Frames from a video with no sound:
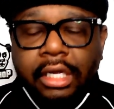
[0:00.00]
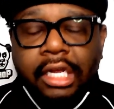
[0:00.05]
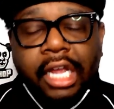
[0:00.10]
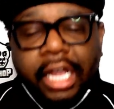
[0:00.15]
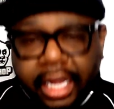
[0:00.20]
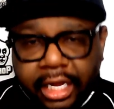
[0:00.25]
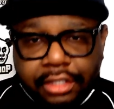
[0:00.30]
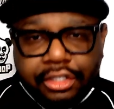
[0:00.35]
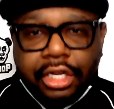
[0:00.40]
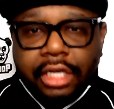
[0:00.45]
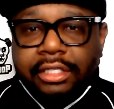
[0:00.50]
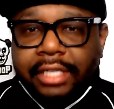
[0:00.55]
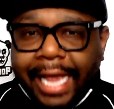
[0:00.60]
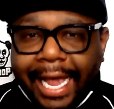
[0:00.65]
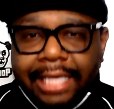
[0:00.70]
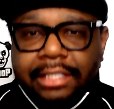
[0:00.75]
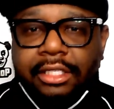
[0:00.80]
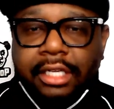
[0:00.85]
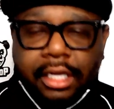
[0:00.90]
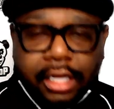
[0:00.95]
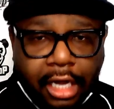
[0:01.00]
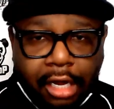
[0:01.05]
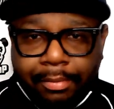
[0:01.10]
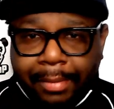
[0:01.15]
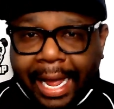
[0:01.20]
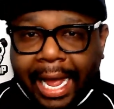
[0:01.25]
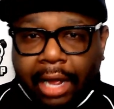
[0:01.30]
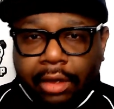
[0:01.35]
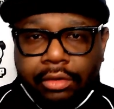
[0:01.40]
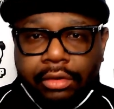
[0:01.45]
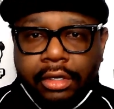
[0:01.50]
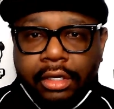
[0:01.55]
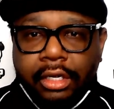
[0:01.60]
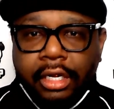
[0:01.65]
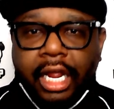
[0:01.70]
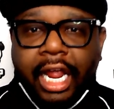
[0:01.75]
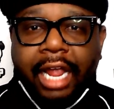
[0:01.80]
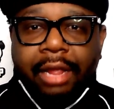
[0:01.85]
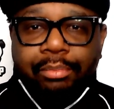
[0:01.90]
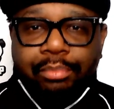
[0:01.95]
He just has to come out
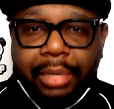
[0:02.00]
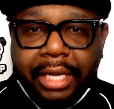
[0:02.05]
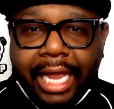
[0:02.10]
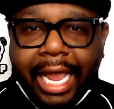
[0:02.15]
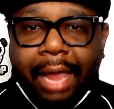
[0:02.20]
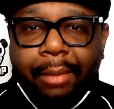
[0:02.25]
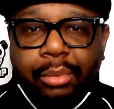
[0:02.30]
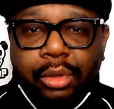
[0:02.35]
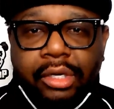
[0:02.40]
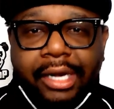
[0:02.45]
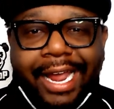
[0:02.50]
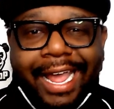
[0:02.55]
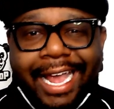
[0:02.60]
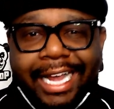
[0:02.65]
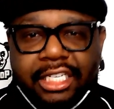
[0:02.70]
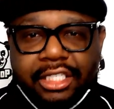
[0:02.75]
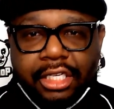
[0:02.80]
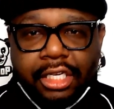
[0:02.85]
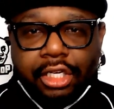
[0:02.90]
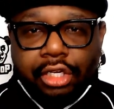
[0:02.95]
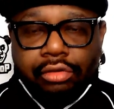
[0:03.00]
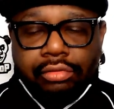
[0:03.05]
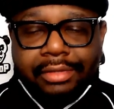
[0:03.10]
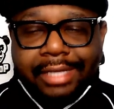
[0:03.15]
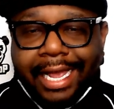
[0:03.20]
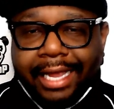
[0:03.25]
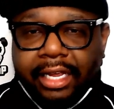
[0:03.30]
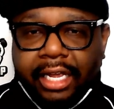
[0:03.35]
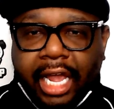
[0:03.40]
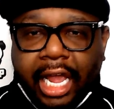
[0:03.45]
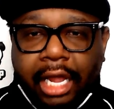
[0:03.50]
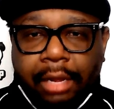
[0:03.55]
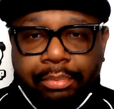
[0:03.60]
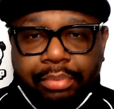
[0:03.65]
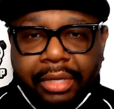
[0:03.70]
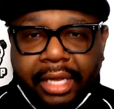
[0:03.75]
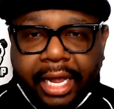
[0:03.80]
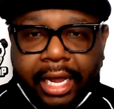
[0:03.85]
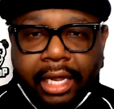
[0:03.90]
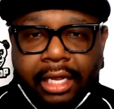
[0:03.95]
and be able to execute that game
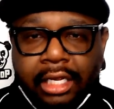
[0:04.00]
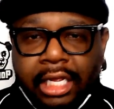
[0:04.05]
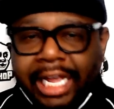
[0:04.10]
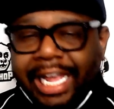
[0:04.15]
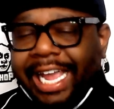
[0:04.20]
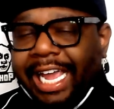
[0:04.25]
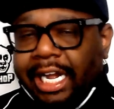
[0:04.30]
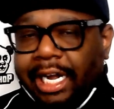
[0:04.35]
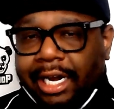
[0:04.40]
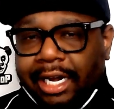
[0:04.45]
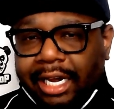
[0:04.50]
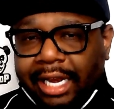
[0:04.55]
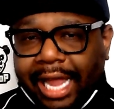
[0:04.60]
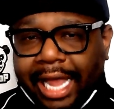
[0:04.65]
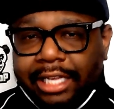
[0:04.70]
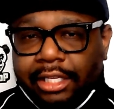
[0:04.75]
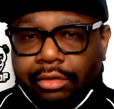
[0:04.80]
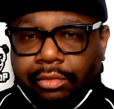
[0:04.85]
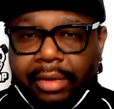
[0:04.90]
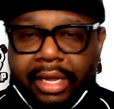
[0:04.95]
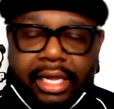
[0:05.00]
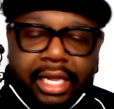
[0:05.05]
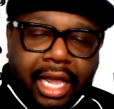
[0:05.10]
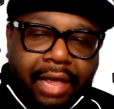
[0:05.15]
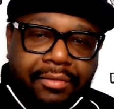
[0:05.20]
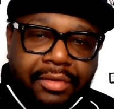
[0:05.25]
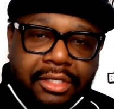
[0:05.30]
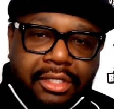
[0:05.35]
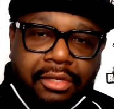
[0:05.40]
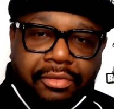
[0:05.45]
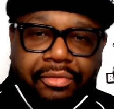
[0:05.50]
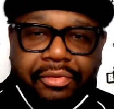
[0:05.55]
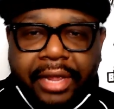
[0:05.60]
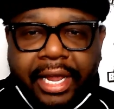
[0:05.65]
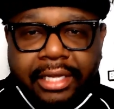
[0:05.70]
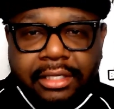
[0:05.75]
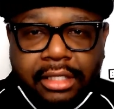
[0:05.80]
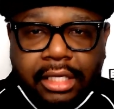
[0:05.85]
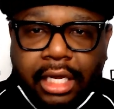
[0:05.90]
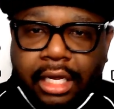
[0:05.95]
plan. And I like the way Kevin
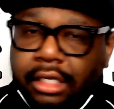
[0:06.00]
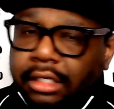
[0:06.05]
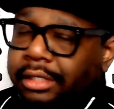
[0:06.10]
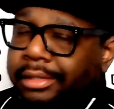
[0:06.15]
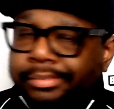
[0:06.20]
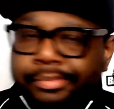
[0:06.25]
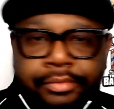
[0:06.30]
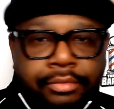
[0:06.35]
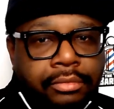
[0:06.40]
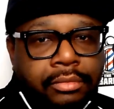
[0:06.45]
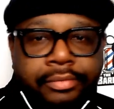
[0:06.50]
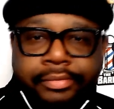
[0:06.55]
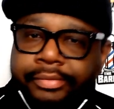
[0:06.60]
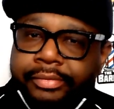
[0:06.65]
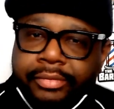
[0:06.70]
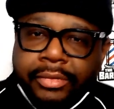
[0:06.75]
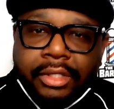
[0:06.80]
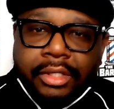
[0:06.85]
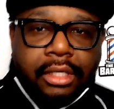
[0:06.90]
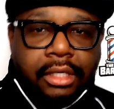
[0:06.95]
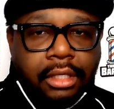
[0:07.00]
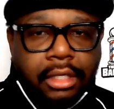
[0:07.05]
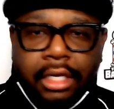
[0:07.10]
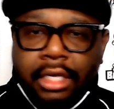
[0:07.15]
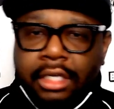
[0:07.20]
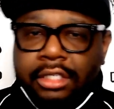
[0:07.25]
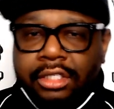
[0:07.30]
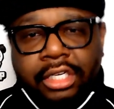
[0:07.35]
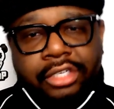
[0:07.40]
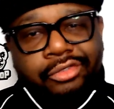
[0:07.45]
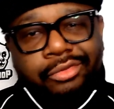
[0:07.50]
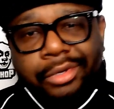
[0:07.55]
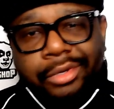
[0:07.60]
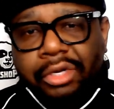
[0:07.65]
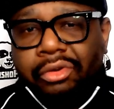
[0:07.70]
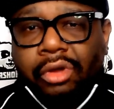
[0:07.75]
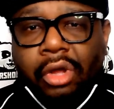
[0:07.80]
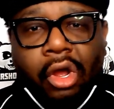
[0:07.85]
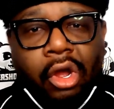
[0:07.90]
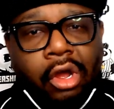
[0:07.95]
Steffanski, he just real
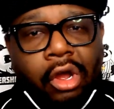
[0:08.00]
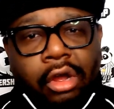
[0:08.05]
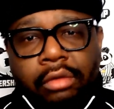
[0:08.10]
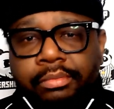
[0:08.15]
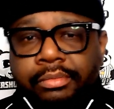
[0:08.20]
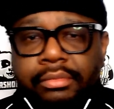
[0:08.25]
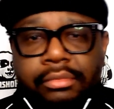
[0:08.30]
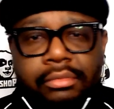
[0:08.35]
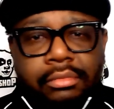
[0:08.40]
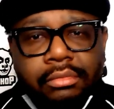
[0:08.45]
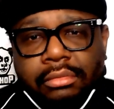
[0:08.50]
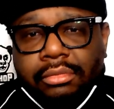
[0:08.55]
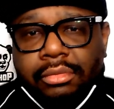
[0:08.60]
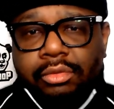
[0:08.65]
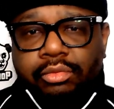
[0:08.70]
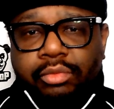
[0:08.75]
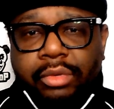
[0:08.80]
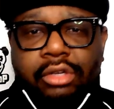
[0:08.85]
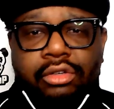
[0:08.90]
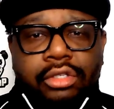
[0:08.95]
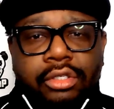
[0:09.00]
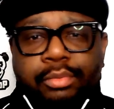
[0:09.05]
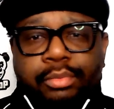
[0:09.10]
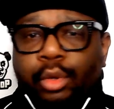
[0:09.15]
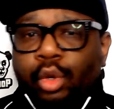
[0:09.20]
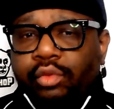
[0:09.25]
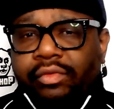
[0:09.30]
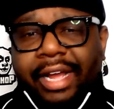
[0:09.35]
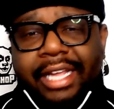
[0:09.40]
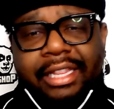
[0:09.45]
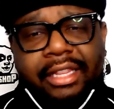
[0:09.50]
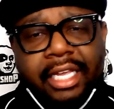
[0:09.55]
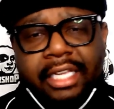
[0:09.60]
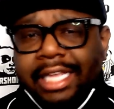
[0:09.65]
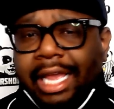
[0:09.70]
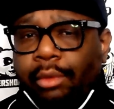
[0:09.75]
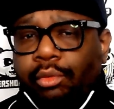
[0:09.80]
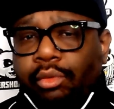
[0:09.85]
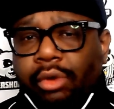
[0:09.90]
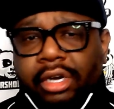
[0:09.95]
calm, real smooth. I think
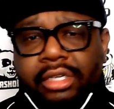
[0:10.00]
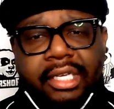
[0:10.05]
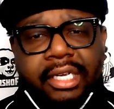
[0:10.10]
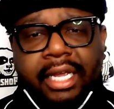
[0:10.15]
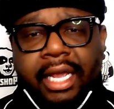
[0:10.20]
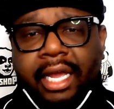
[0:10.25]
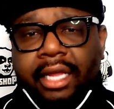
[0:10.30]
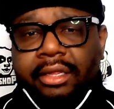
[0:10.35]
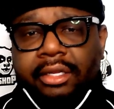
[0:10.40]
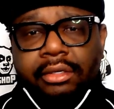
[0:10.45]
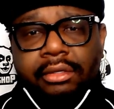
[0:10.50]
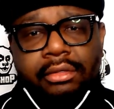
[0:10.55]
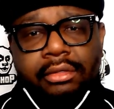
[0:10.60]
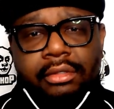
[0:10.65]
they work together.